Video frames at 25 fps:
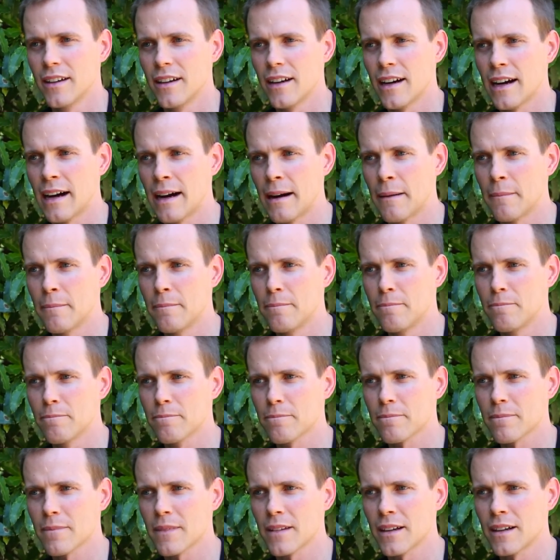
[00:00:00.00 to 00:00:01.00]
I
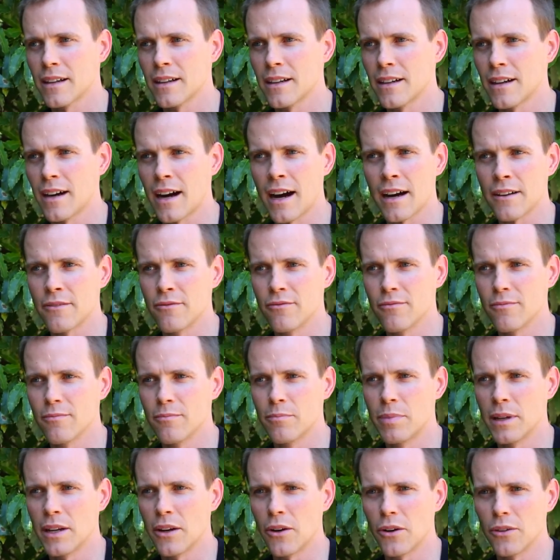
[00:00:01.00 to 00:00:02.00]

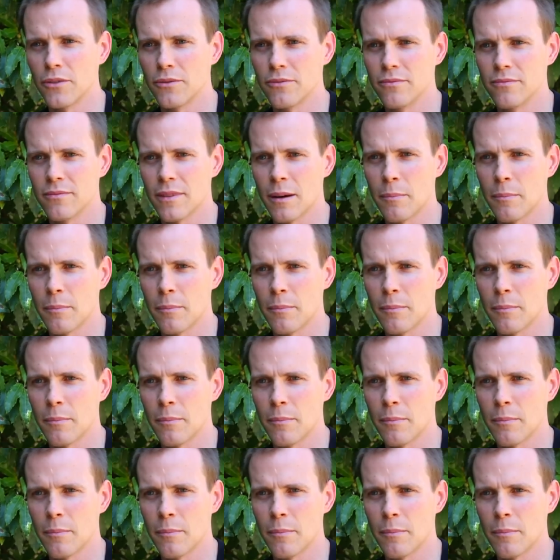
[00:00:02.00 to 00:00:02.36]
hadn't been on